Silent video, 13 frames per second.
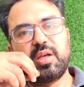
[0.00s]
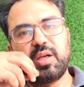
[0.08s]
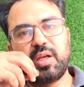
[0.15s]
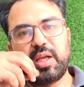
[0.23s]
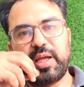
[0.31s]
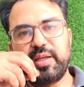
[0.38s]

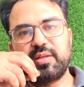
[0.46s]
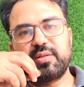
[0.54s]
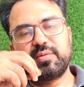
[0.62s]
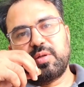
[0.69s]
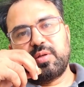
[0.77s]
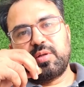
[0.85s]
Like,
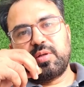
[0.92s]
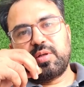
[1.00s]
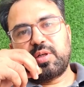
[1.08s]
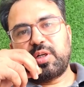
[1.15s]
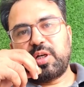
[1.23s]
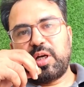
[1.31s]

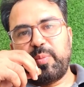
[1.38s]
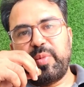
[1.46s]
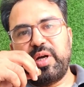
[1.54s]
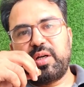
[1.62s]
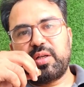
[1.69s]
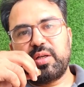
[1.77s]

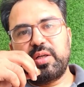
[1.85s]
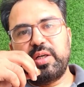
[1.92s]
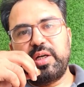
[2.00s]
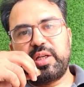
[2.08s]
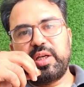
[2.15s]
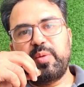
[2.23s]
comment
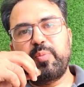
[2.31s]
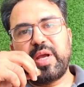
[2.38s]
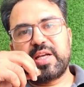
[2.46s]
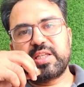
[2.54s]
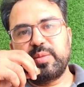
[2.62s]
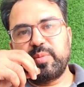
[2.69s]
it in
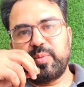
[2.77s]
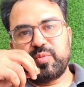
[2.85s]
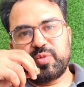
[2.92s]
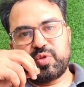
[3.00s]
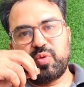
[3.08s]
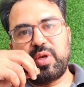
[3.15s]

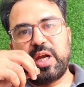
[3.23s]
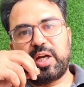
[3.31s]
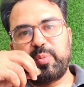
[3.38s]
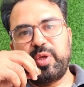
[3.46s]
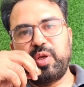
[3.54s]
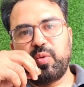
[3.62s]
maximum. So
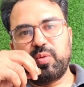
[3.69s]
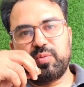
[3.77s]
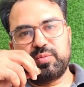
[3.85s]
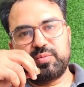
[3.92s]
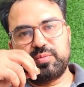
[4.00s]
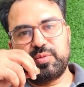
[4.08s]
let me
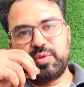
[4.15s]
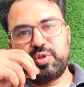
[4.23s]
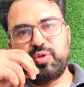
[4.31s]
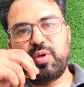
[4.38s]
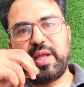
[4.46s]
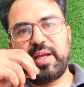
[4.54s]
know
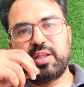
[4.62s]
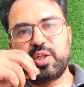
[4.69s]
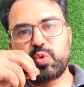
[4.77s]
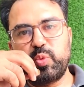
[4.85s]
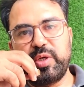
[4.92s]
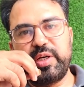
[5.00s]
you like
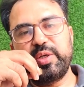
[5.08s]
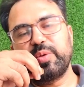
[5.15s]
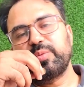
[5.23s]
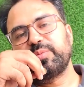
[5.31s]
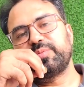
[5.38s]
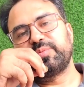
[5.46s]
this
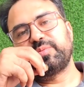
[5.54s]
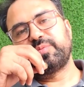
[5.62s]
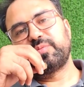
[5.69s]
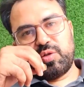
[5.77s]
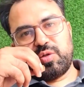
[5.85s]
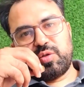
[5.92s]
video.
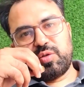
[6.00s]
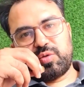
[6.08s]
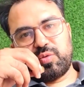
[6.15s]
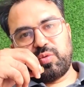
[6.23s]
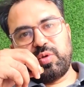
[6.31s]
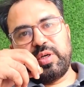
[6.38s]

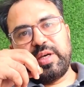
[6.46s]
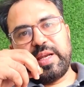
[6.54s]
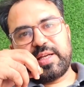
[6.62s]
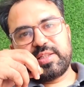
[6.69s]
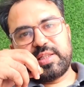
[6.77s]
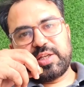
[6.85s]
So
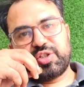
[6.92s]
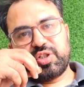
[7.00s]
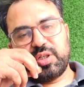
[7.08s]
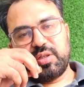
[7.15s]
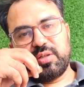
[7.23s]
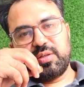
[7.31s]
next
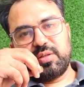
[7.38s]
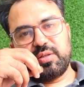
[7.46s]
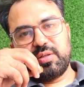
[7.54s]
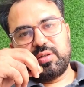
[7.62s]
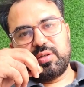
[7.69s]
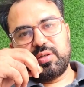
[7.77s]
section
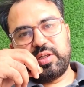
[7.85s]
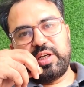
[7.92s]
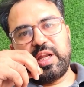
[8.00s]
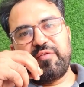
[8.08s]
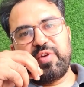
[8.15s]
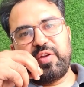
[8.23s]

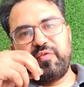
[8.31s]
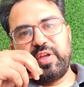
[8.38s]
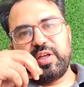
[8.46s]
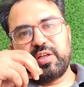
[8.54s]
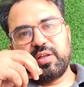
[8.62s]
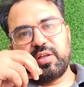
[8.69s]
in every
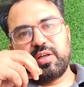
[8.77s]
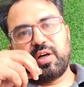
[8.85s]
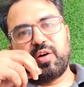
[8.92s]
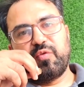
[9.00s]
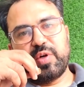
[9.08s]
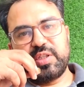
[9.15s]
week
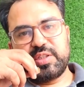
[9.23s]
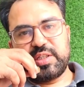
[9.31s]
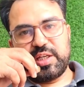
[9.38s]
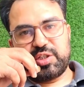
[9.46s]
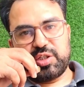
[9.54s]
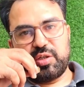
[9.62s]
or one
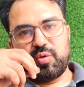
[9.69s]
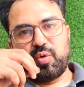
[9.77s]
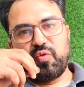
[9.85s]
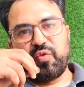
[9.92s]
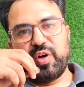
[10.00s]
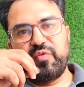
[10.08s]
session
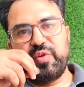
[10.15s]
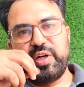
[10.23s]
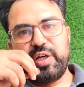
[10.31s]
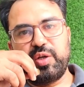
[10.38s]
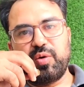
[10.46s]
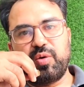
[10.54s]
or one
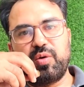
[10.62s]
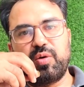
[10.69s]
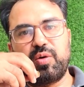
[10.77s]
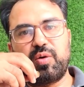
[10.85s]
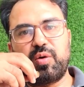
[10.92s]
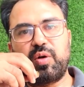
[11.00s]
video
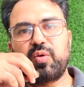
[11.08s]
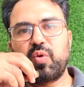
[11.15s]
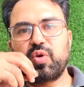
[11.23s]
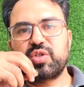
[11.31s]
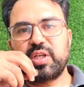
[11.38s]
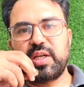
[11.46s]
or
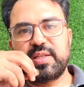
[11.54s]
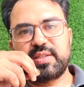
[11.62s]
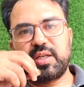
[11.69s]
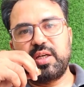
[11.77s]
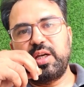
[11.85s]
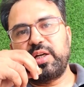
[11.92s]
question
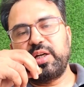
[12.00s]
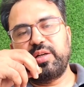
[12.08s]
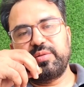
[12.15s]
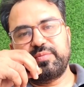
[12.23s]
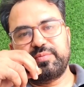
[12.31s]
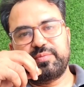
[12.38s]
answer
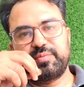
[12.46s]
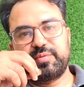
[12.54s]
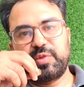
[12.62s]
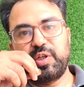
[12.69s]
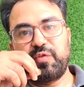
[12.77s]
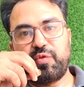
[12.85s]
related.
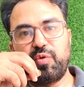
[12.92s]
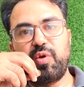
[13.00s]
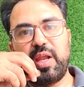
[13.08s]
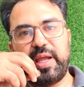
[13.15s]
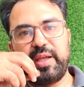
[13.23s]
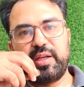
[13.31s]
If you
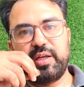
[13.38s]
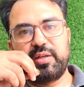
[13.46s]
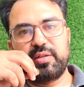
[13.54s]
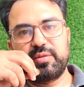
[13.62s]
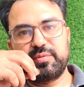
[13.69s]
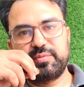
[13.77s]
like it,